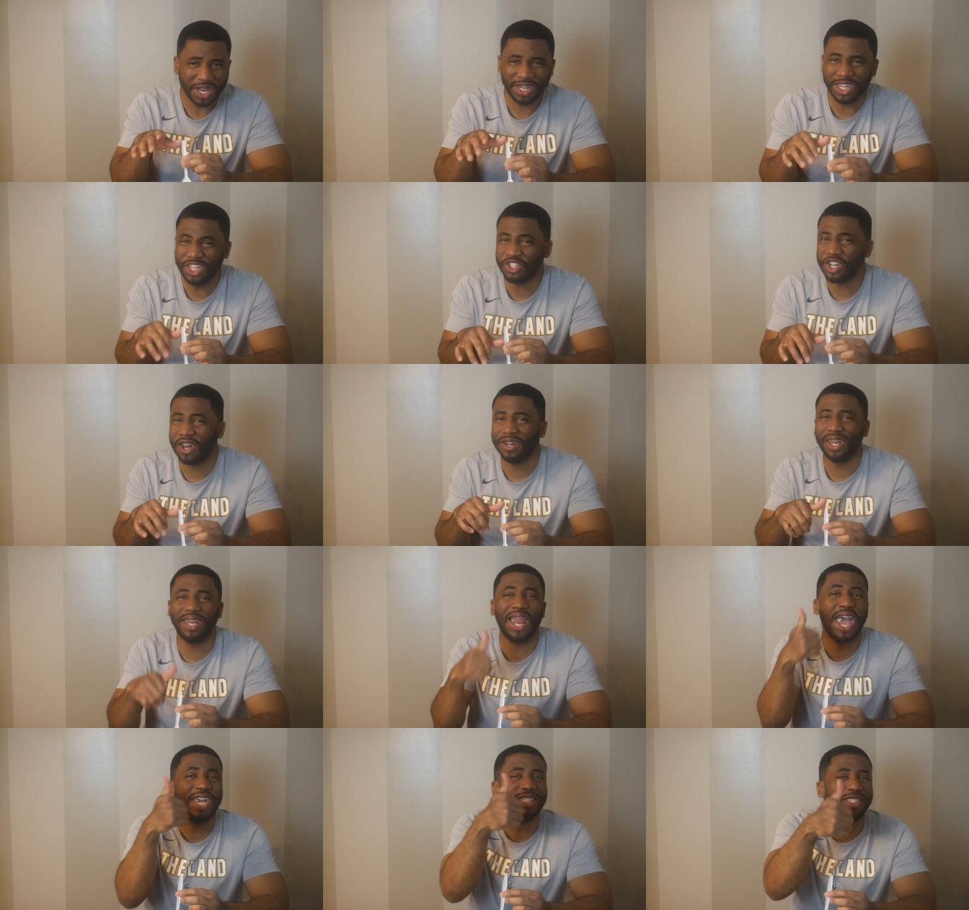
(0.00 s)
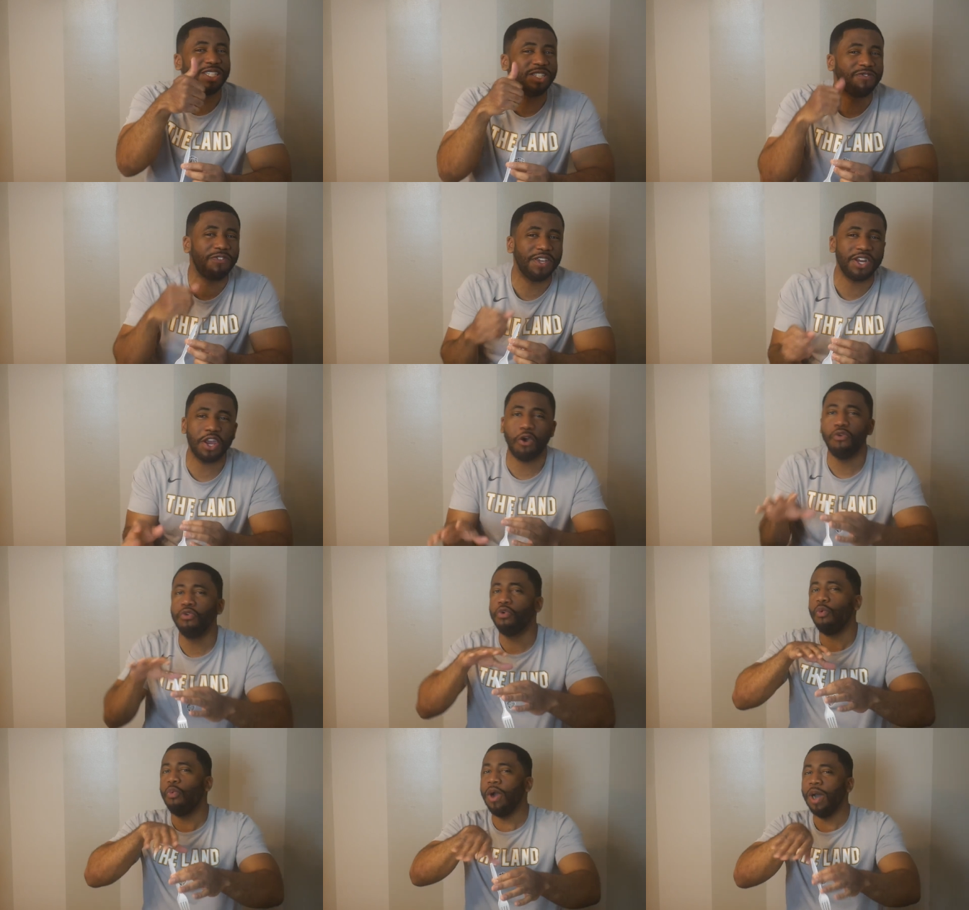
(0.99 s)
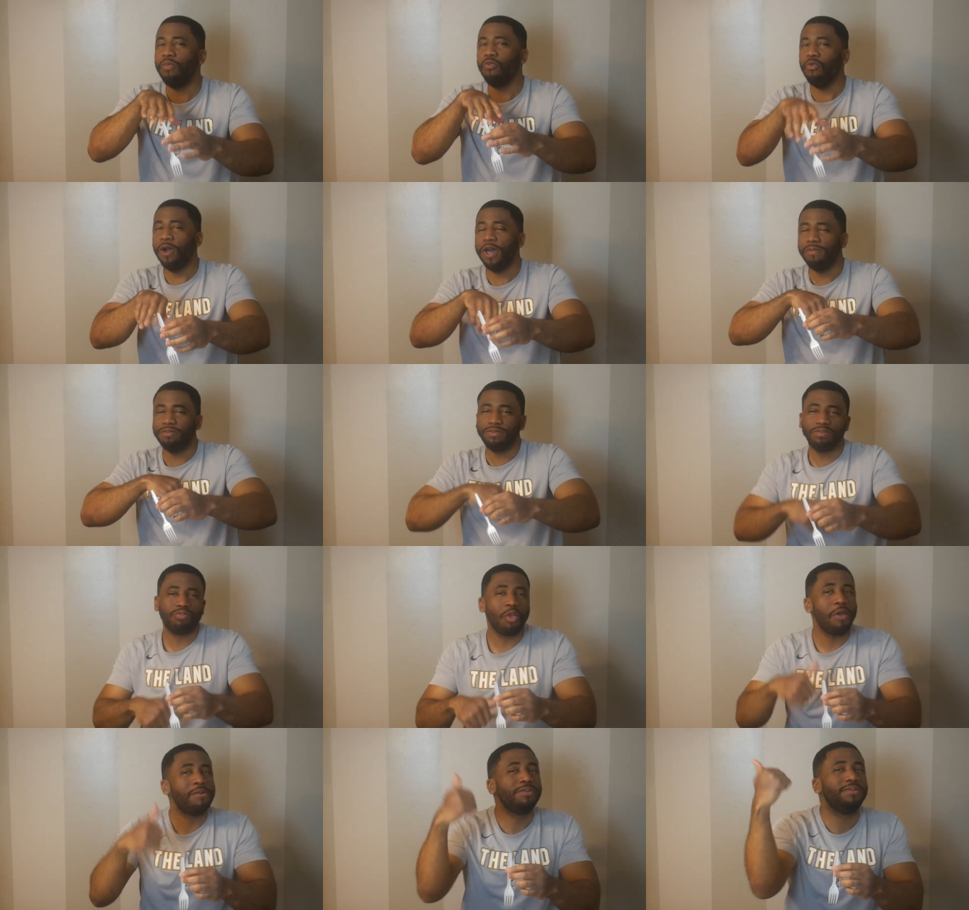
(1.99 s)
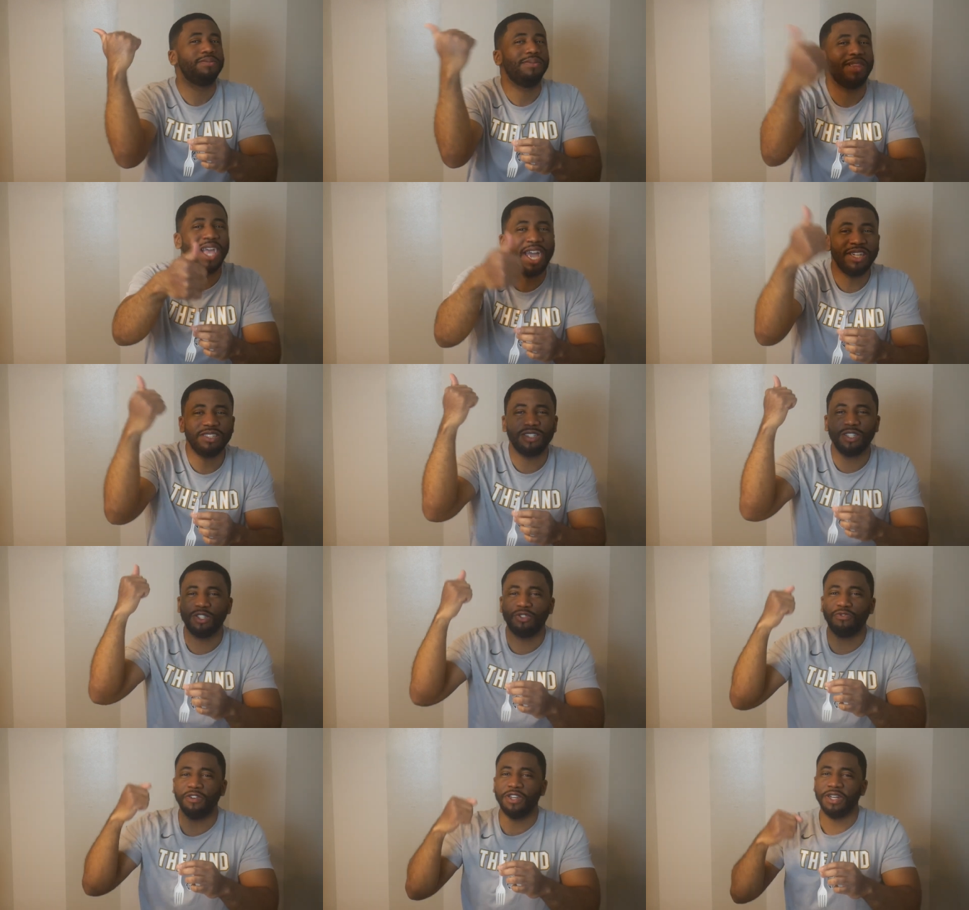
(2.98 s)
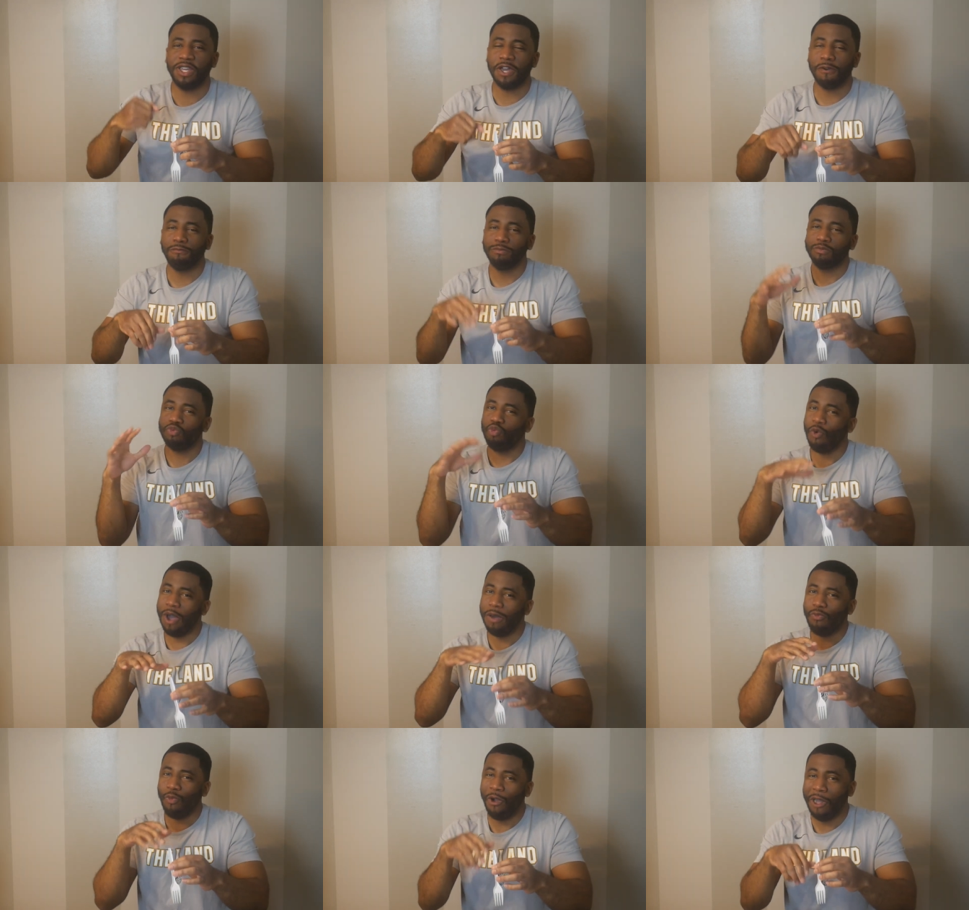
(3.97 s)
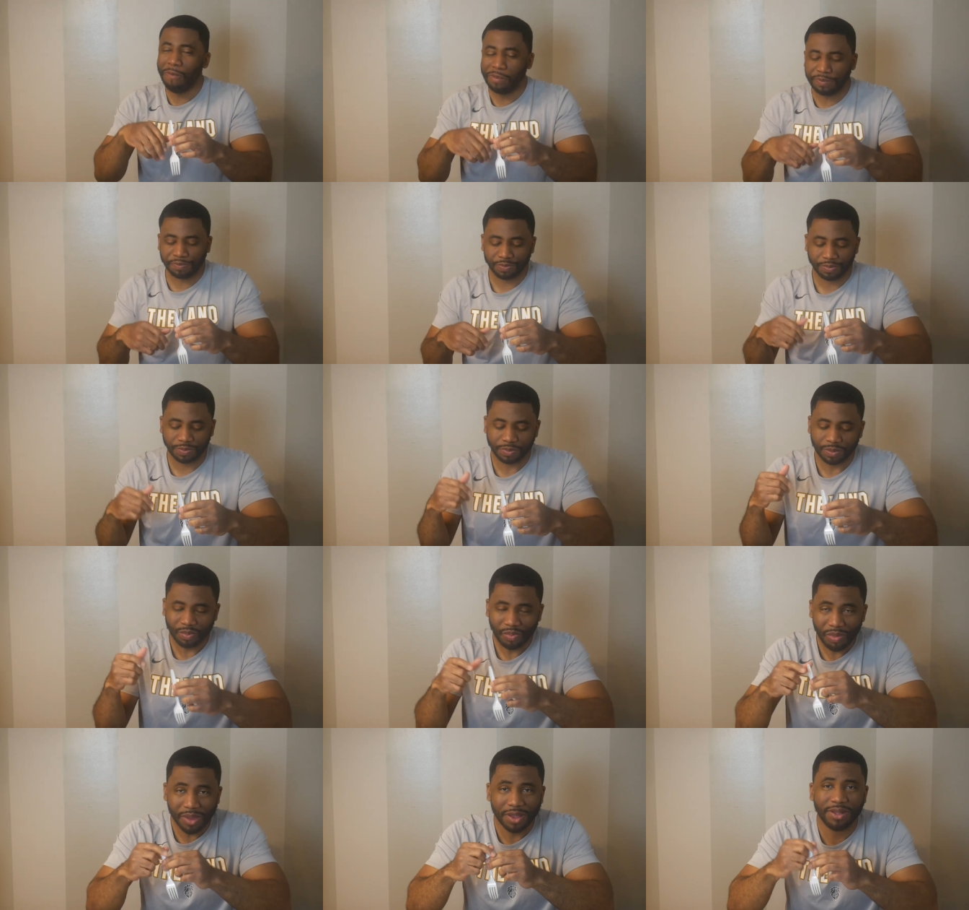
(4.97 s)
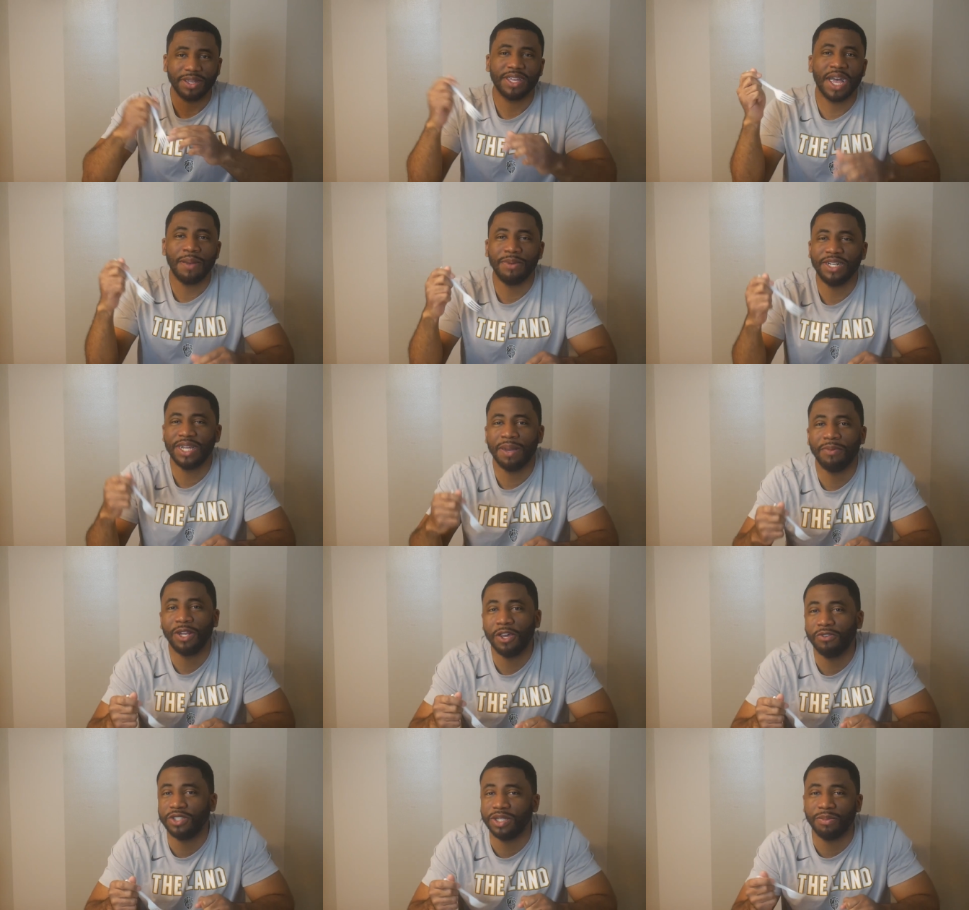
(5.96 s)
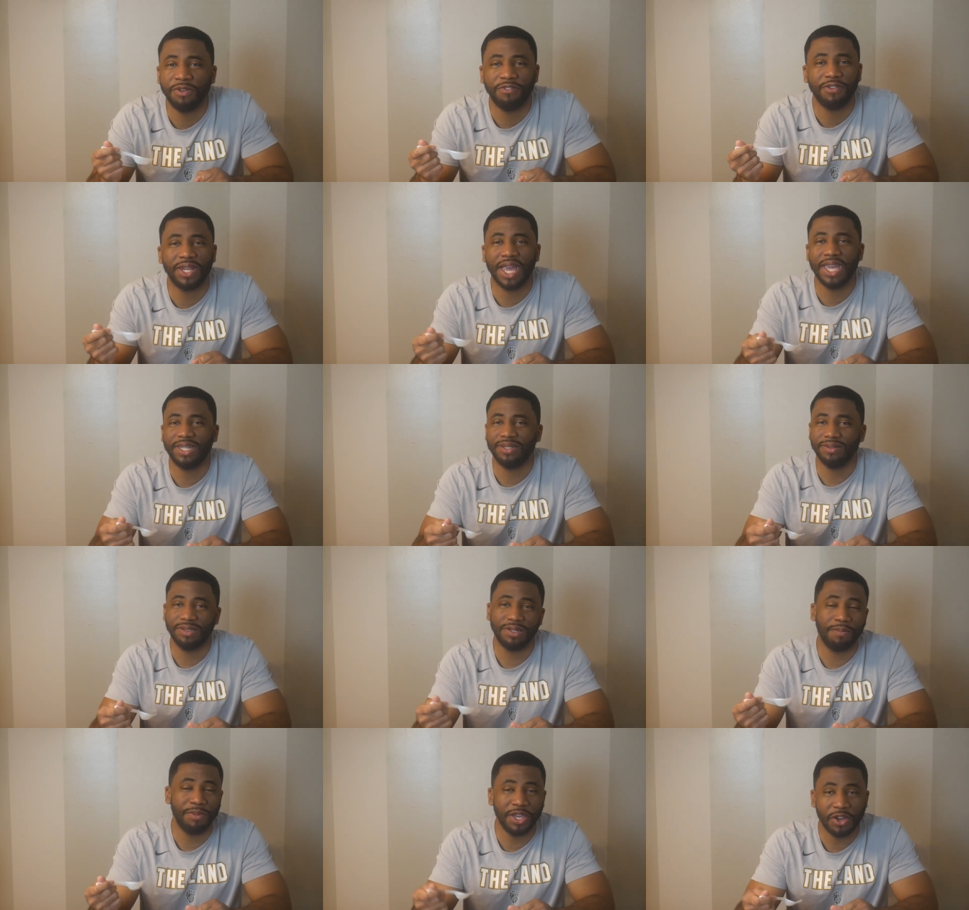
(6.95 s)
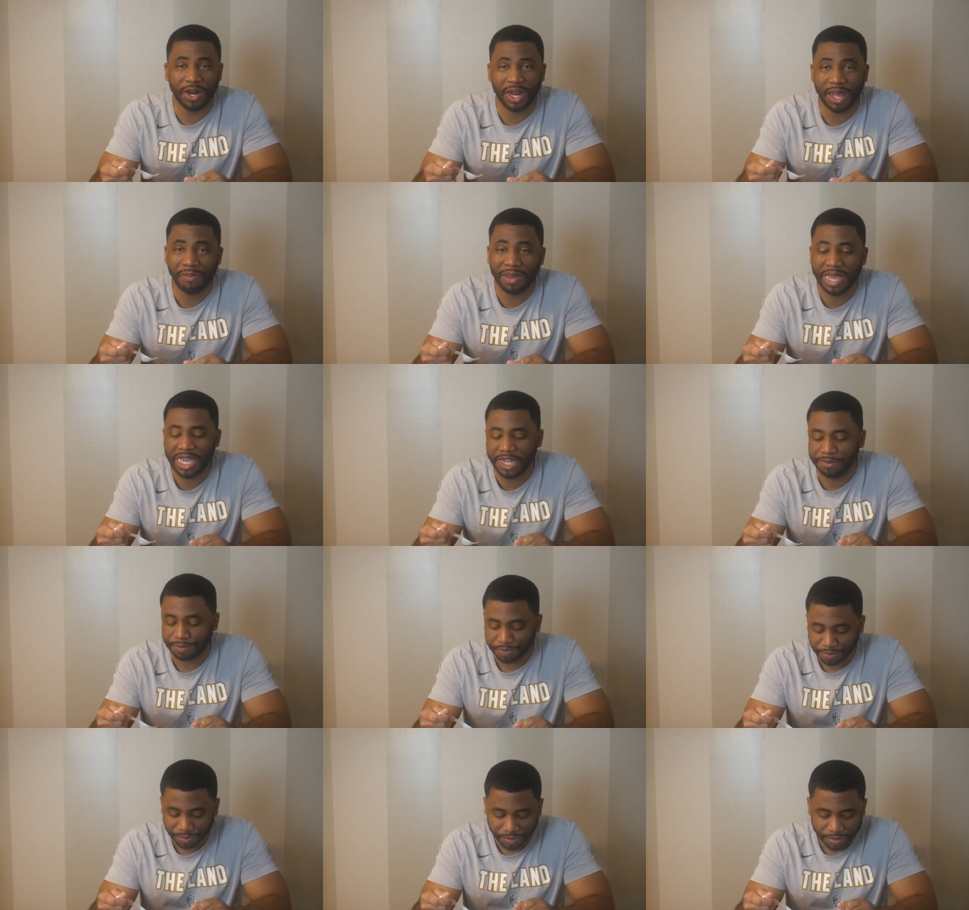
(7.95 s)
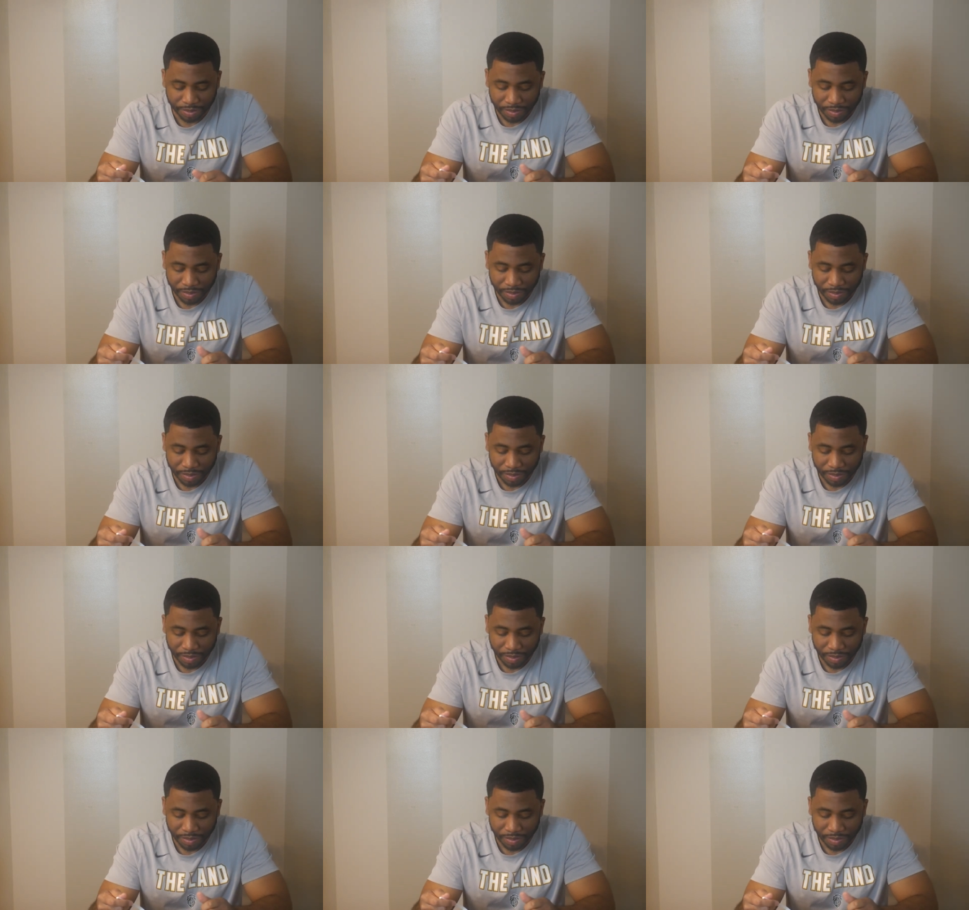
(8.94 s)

Need y'all to like this video. Whoop whoop. Like this video. Whoop whoop. Comment down below. Tell me if you like the meal that I made.